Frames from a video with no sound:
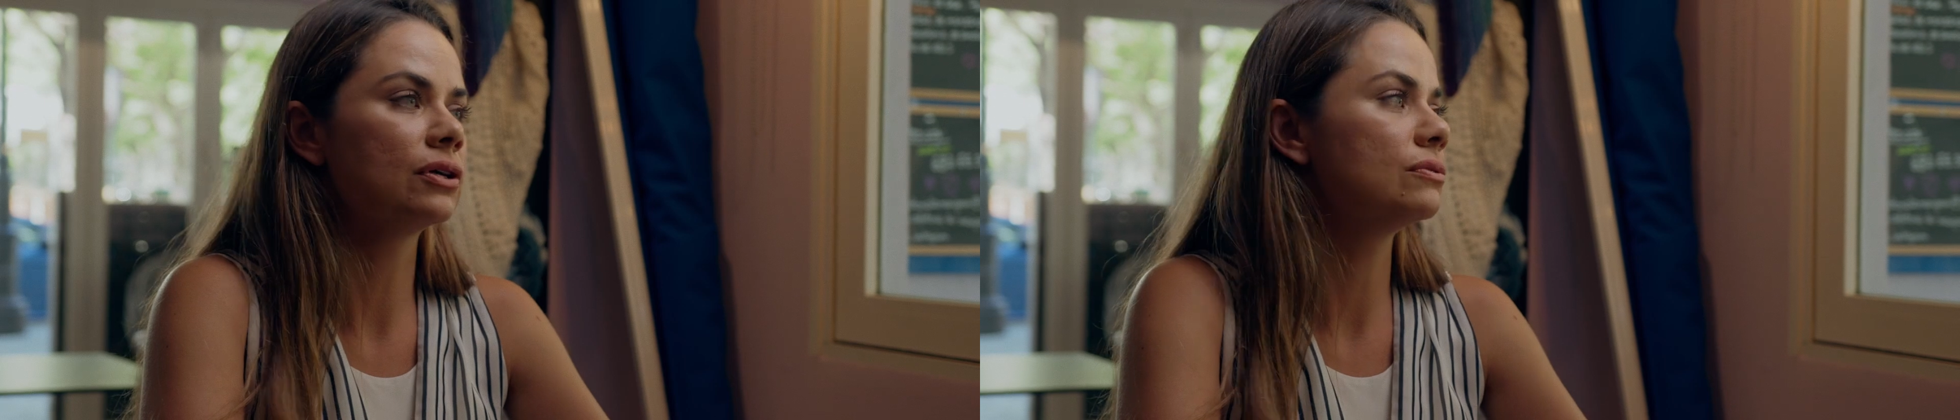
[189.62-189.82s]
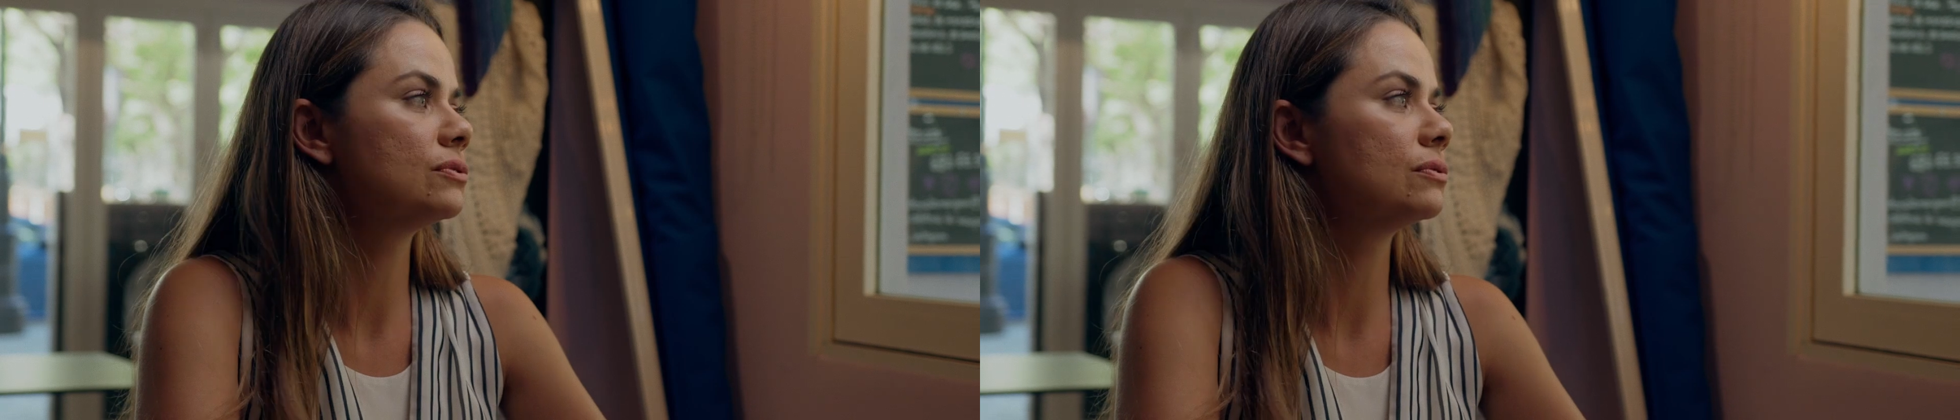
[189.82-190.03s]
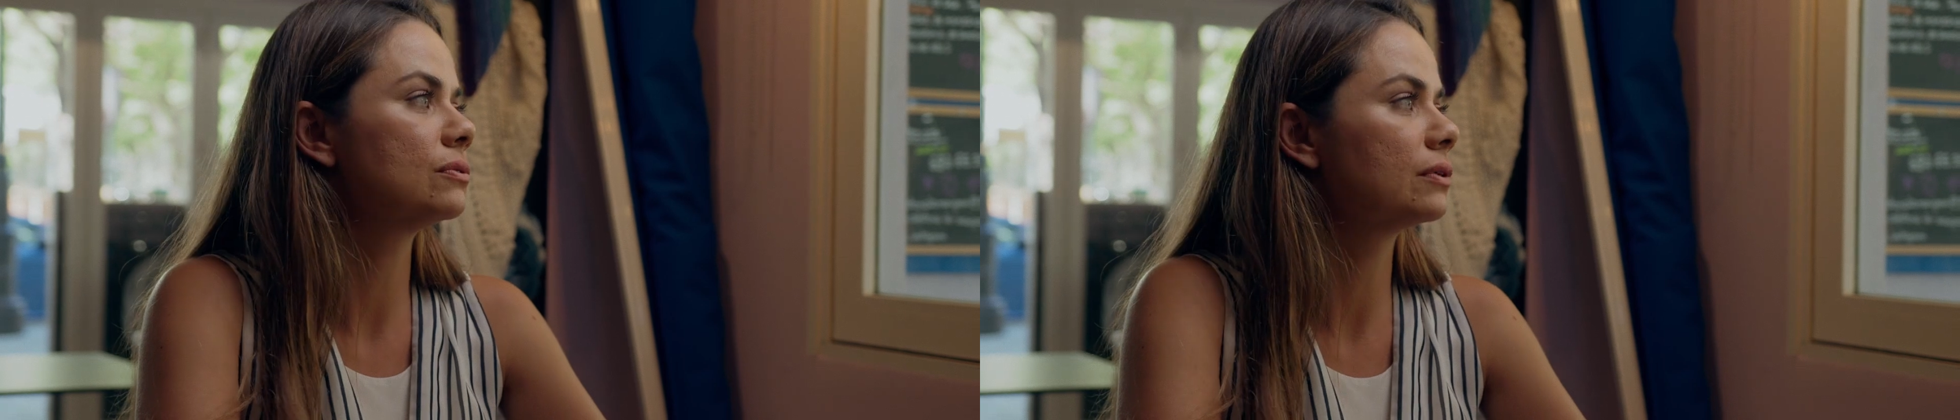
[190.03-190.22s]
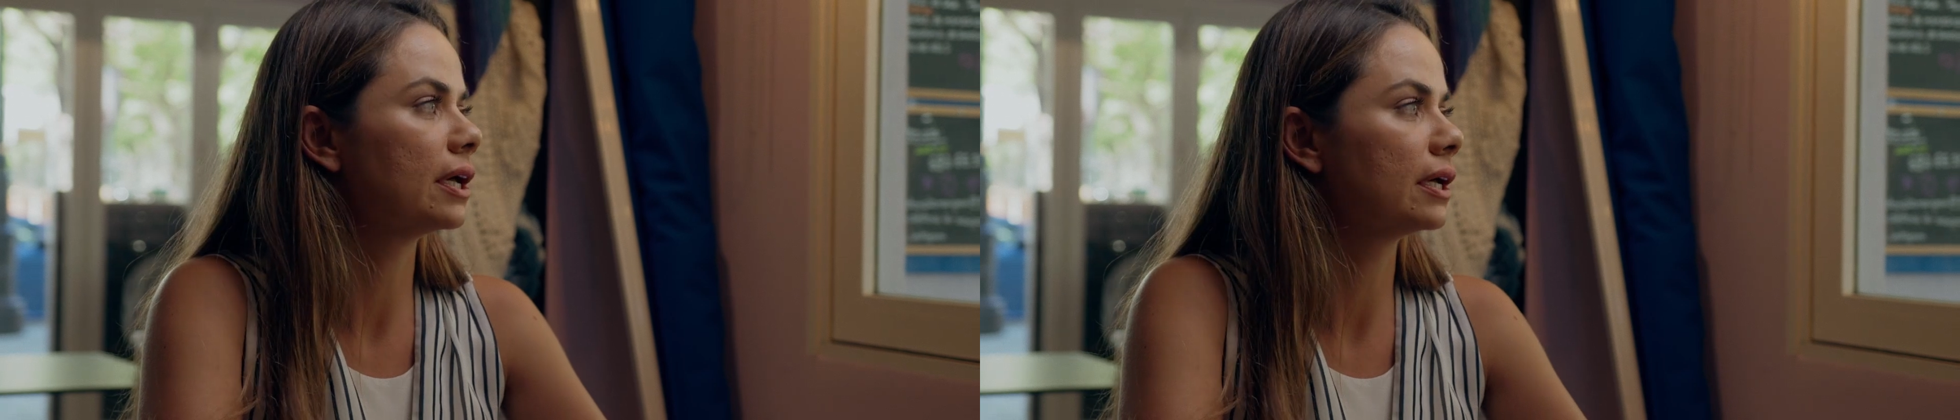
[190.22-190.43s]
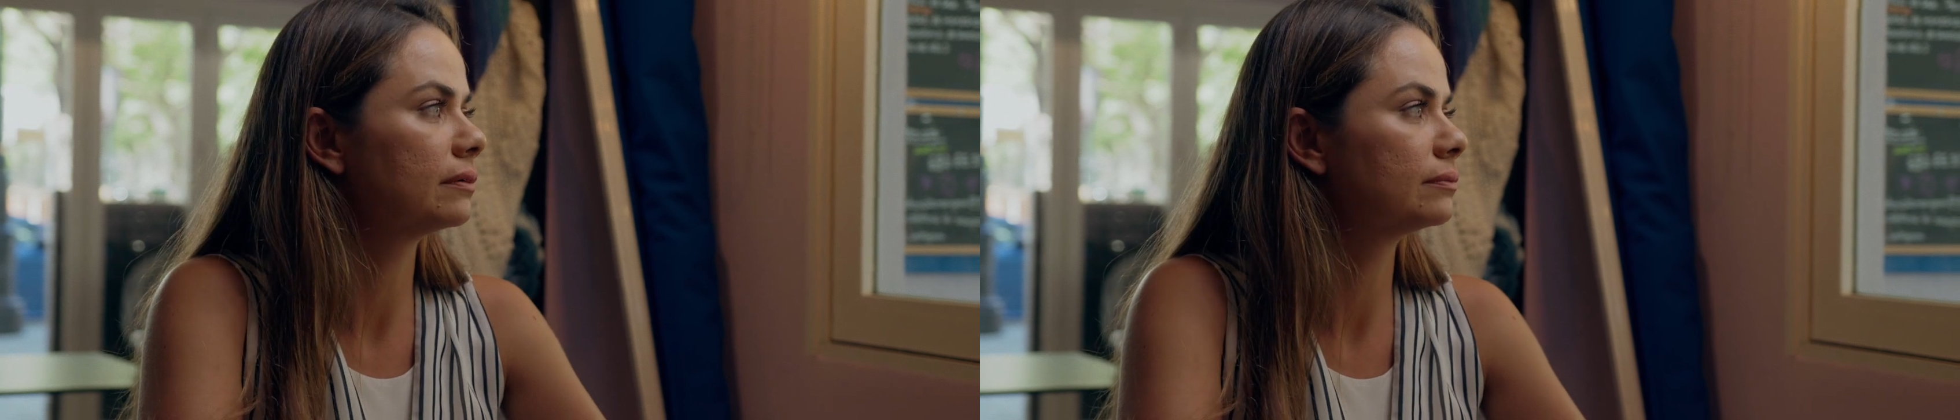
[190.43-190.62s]
you
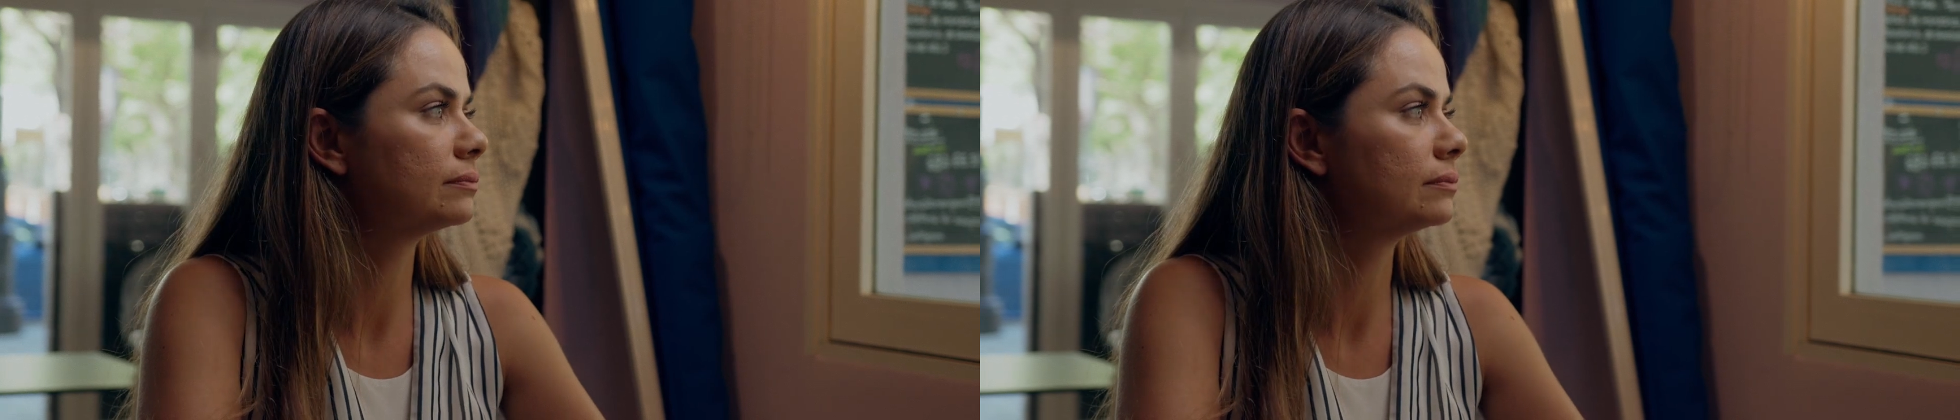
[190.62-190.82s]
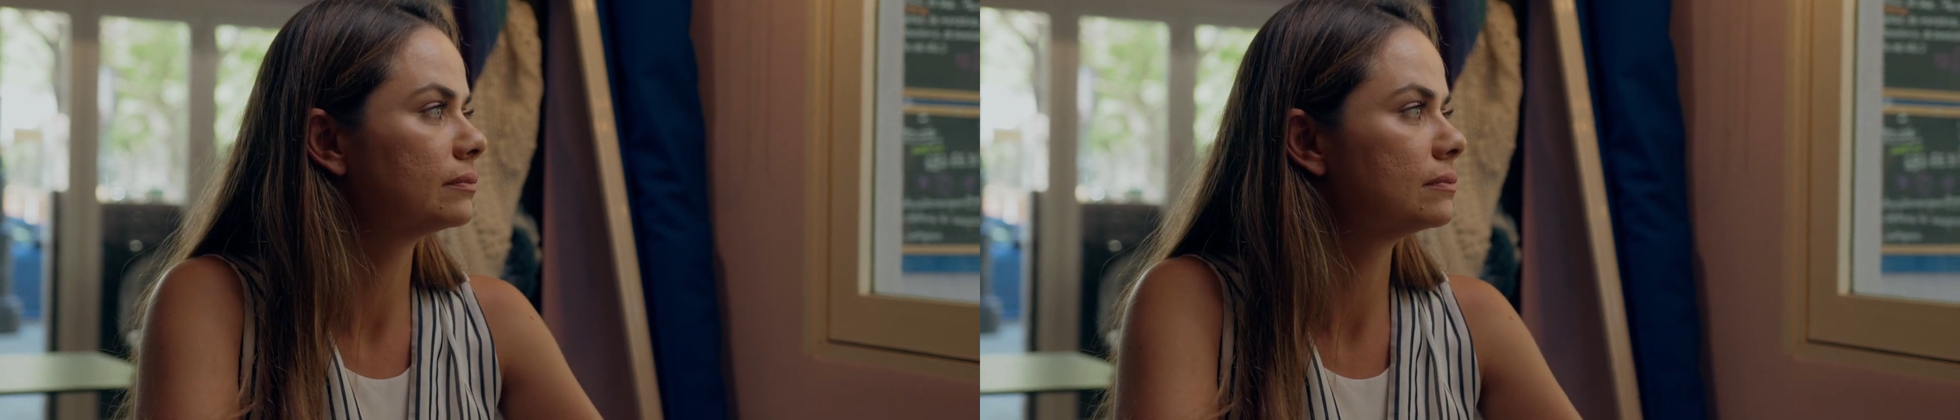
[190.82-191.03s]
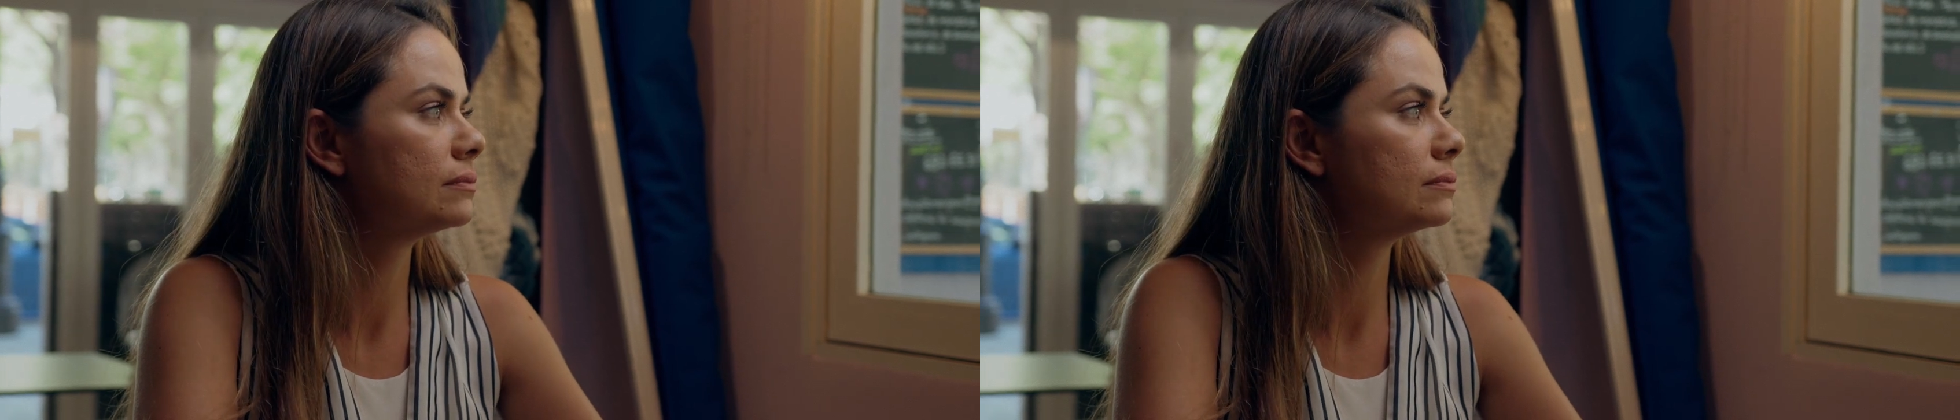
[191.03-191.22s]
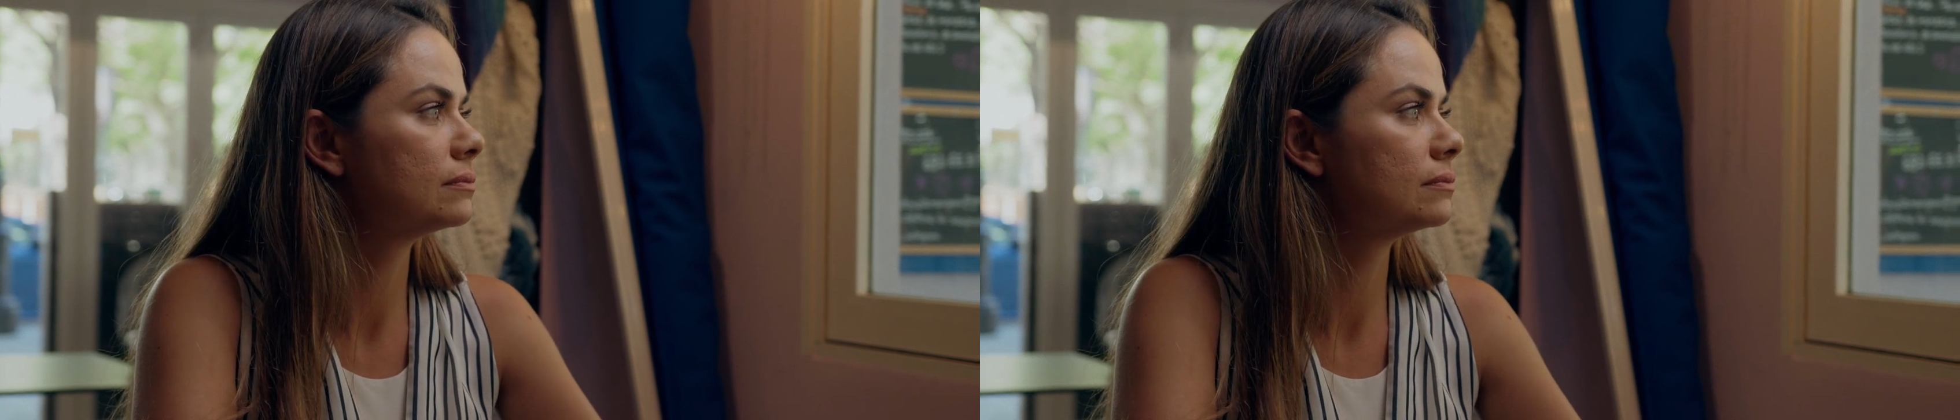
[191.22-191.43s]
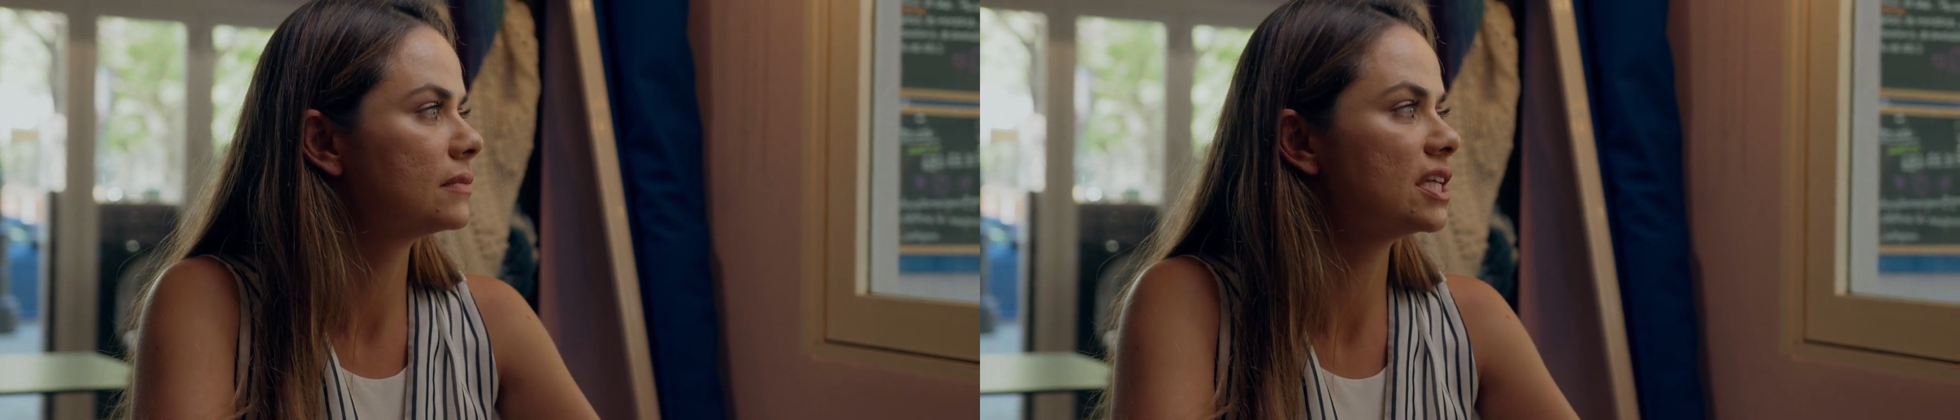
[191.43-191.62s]
talking.
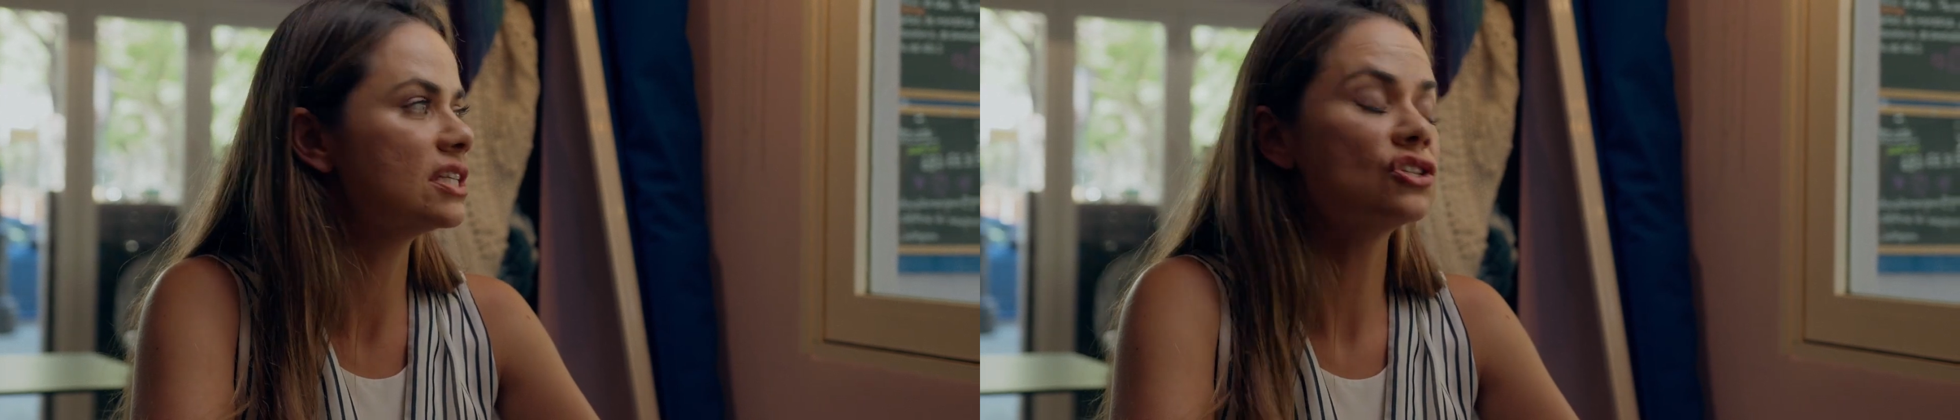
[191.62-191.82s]
This